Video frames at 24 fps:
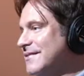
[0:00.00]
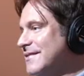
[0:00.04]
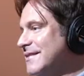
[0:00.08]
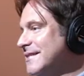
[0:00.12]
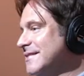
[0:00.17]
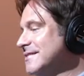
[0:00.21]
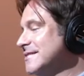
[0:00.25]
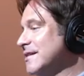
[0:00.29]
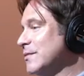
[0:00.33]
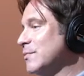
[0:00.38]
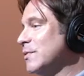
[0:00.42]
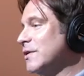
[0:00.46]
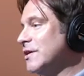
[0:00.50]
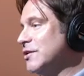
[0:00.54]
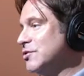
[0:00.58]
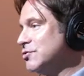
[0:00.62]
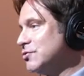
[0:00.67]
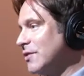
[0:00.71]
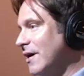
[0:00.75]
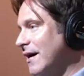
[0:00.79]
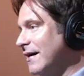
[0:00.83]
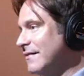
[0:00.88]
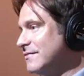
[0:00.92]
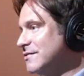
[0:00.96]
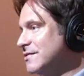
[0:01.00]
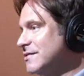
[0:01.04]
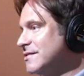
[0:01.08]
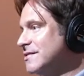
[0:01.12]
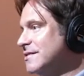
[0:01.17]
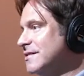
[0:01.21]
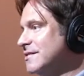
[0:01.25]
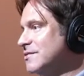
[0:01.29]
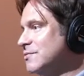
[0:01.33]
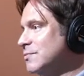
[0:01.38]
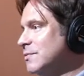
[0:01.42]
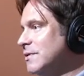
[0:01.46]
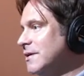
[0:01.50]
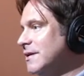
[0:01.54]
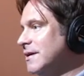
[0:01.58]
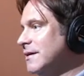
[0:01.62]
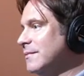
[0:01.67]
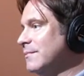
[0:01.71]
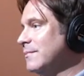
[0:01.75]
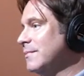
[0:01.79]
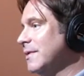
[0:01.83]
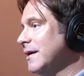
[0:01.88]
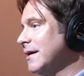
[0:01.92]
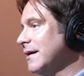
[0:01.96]
the things that really drives us is
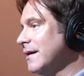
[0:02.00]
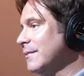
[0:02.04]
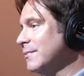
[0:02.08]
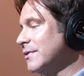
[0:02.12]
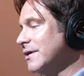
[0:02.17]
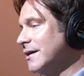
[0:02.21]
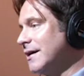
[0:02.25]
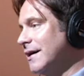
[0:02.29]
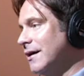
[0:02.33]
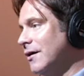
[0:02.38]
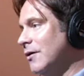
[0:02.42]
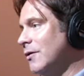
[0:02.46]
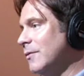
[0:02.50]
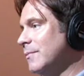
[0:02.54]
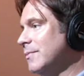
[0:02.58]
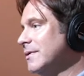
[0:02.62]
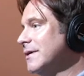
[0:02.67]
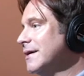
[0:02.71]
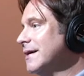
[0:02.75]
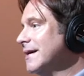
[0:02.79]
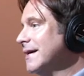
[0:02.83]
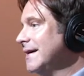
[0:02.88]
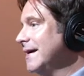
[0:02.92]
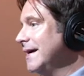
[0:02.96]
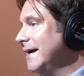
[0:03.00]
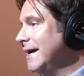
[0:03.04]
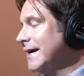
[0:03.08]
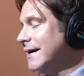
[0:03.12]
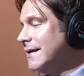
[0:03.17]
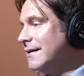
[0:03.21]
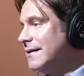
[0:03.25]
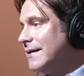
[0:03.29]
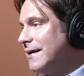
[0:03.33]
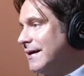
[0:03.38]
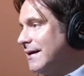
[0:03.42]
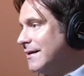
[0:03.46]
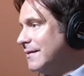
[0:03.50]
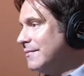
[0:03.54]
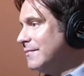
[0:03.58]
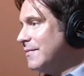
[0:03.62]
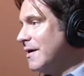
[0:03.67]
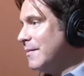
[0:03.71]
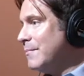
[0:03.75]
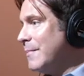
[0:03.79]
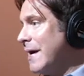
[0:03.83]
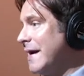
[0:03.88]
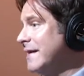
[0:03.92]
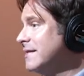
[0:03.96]
really being able to help and and
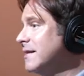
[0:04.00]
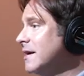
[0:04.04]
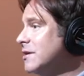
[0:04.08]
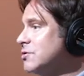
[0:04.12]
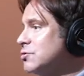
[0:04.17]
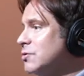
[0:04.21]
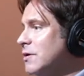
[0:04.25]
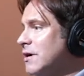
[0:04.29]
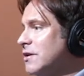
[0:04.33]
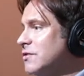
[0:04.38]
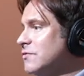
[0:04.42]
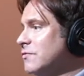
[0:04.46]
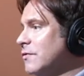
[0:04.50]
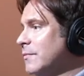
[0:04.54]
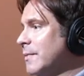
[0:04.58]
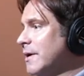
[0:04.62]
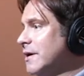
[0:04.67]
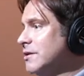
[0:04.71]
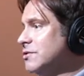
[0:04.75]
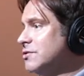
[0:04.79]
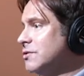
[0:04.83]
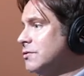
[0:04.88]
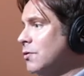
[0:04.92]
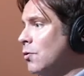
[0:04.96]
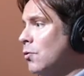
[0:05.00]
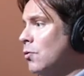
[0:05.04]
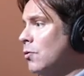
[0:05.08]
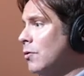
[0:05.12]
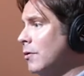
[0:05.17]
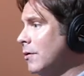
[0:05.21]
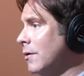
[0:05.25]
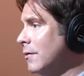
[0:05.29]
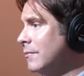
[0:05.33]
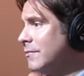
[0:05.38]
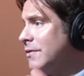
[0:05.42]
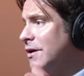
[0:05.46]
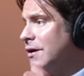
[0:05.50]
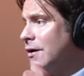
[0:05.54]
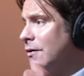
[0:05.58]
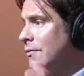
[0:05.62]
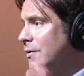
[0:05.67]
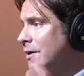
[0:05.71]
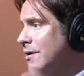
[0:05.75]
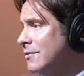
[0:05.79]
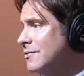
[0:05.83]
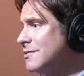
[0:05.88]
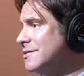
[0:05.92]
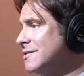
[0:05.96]
and make that transformation. Or you
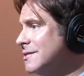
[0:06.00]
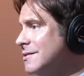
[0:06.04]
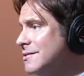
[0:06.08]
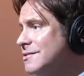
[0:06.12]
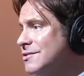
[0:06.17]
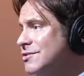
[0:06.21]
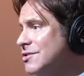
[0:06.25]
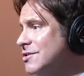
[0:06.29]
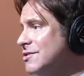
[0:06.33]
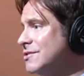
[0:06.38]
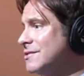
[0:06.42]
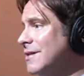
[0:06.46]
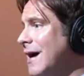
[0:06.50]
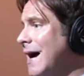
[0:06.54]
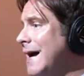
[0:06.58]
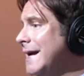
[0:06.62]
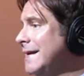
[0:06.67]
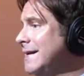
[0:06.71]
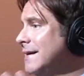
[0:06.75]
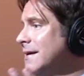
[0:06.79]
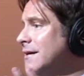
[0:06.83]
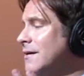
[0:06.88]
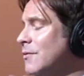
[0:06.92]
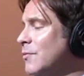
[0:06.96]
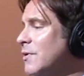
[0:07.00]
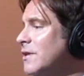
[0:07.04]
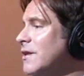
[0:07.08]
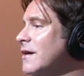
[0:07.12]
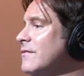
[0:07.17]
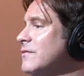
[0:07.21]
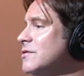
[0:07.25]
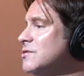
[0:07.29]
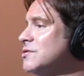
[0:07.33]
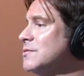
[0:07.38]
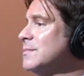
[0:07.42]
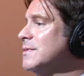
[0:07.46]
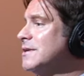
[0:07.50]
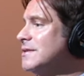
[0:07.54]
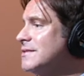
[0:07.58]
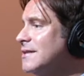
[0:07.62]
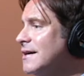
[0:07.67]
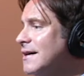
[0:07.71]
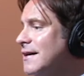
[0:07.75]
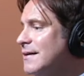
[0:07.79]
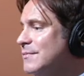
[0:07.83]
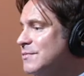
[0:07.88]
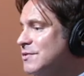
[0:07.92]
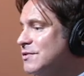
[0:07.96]
know, here's this just idea. We love it so many
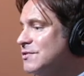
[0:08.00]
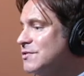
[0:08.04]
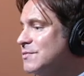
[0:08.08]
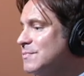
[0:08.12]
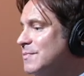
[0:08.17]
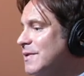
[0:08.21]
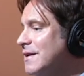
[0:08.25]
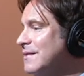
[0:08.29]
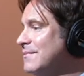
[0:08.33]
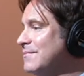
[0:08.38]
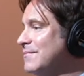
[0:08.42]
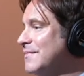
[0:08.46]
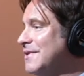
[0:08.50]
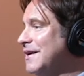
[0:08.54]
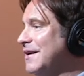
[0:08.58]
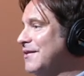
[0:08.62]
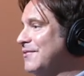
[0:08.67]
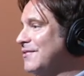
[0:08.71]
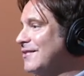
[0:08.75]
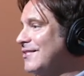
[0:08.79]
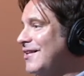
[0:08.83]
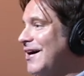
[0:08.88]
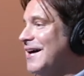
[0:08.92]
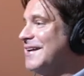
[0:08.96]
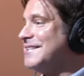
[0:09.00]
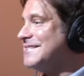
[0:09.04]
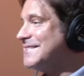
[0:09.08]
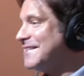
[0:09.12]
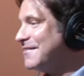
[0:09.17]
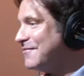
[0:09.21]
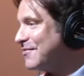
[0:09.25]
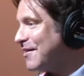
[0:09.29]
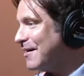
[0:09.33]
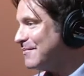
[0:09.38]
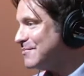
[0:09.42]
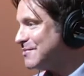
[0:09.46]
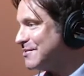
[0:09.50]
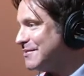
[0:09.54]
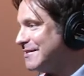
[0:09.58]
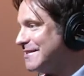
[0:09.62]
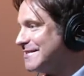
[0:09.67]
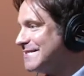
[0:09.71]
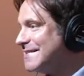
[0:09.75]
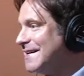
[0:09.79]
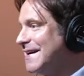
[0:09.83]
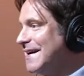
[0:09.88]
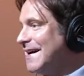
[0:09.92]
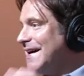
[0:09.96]
times. There's been you know clients that have come
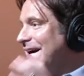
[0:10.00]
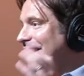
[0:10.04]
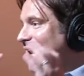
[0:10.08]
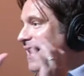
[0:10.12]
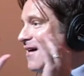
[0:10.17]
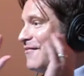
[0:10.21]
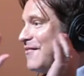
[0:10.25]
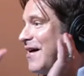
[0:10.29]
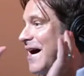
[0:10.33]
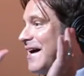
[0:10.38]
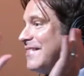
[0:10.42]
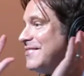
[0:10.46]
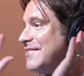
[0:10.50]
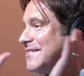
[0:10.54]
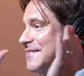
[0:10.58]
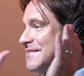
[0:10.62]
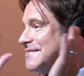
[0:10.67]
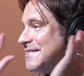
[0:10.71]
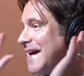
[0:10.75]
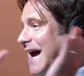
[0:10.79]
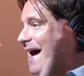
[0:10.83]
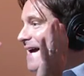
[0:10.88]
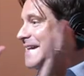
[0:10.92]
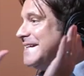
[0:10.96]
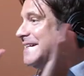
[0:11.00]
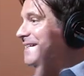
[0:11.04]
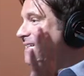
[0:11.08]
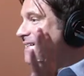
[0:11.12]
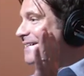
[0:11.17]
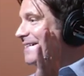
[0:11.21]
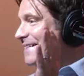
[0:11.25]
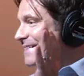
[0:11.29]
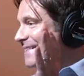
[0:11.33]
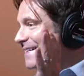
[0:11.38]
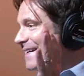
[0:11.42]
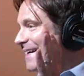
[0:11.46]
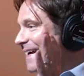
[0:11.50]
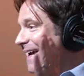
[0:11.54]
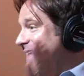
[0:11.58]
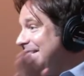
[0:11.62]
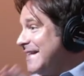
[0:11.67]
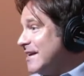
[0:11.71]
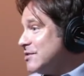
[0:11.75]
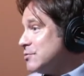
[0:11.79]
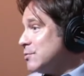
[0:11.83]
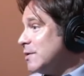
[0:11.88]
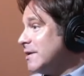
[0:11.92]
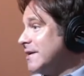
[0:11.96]
to us. I've got this idea
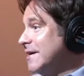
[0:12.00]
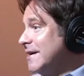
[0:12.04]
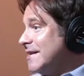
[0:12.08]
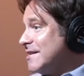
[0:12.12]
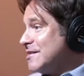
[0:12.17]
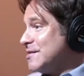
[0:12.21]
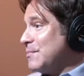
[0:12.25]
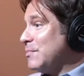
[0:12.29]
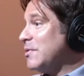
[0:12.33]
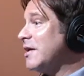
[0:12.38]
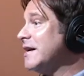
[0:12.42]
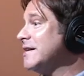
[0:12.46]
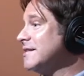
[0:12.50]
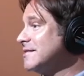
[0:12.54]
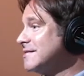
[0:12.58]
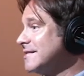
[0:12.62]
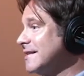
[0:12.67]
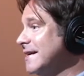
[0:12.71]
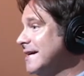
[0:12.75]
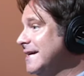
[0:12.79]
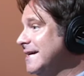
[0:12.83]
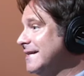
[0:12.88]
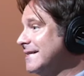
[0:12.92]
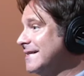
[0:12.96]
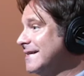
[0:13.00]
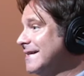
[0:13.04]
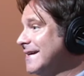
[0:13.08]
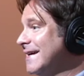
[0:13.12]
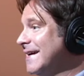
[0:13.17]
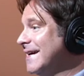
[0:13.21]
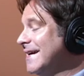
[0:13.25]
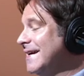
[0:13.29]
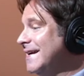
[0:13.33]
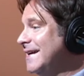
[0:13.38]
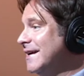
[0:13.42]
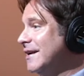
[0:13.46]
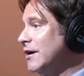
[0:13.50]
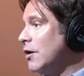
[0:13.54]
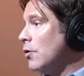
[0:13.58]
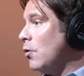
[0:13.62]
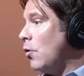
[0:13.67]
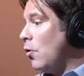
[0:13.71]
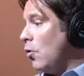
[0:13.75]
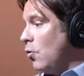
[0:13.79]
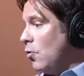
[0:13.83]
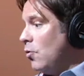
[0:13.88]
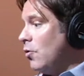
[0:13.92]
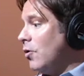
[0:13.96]
and that's right. really it. It's a blank slate, right? You
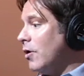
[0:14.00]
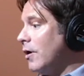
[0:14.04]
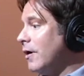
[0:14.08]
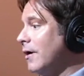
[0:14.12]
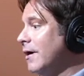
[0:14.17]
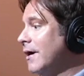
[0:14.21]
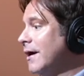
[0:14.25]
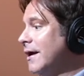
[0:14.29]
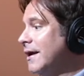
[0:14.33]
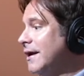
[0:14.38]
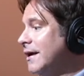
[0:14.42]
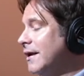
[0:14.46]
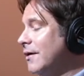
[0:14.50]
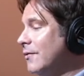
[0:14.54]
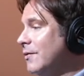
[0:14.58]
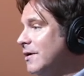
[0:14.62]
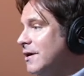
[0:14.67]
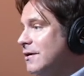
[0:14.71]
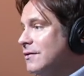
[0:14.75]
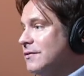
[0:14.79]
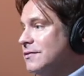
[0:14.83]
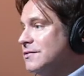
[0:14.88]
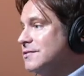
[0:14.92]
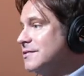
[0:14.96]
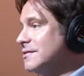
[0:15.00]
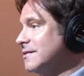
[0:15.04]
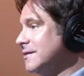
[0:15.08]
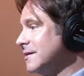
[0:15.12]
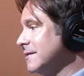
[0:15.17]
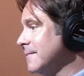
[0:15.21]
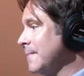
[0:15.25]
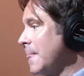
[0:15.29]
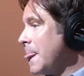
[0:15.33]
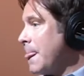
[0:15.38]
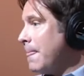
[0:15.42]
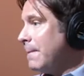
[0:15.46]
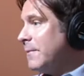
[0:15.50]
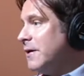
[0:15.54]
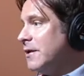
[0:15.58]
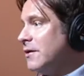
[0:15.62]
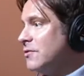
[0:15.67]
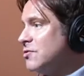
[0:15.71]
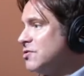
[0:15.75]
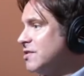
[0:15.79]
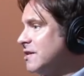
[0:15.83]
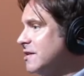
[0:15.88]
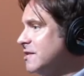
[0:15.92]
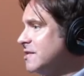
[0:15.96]
know, or you know, here's the
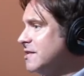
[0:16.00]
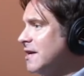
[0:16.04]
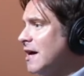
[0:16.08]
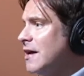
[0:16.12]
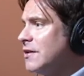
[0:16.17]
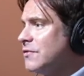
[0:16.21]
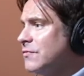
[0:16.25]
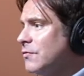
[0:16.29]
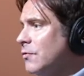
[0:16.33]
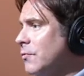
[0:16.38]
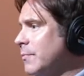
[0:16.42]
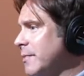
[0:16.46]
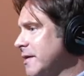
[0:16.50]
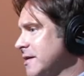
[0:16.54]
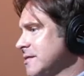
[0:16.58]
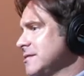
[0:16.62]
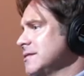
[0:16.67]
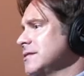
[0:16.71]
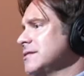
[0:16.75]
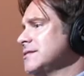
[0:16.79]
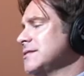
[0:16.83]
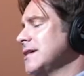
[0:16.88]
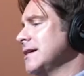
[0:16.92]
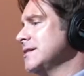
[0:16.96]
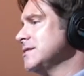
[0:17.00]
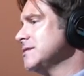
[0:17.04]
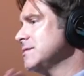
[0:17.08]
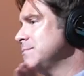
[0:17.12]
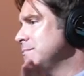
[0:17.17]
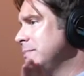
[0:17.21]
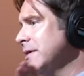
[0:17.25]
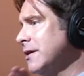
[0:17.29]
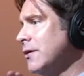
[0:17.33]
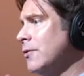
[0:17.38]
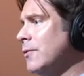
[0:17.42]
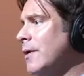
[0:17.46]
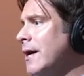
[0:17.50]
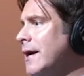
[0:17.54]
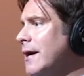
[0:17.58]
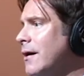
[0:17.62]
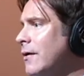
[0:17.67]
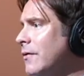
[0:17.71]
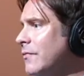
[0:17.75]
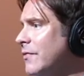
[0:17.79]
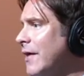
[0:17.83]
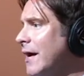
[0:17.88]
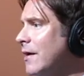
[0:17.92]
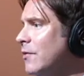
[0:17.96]
you know successful business that's been
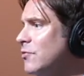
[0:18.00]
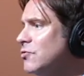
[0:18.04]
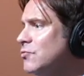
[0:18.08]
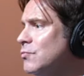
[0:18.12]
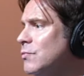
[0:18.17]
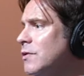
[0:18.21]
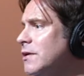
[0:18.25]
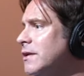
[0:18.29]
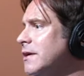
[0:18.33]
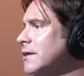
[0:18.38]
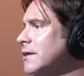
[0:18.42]
around that's